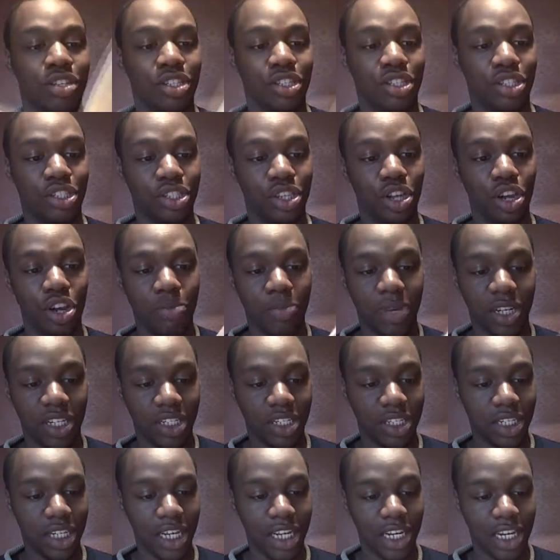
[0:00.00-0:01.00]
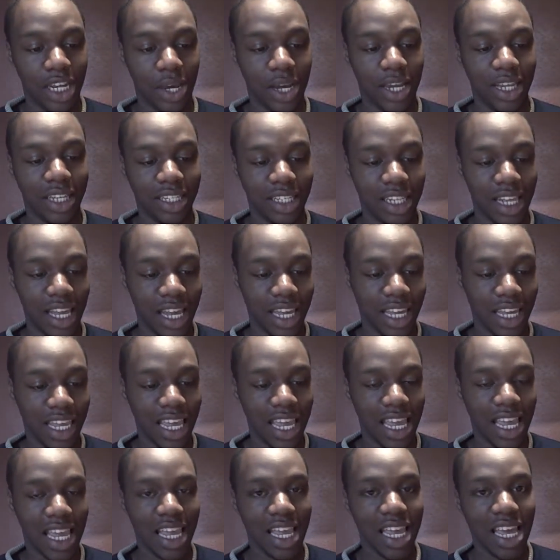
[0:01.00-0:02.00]
So much detail. It's like
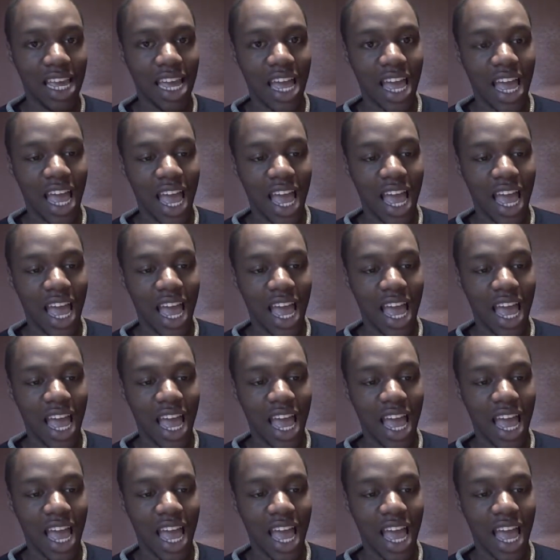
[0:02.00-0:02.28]
he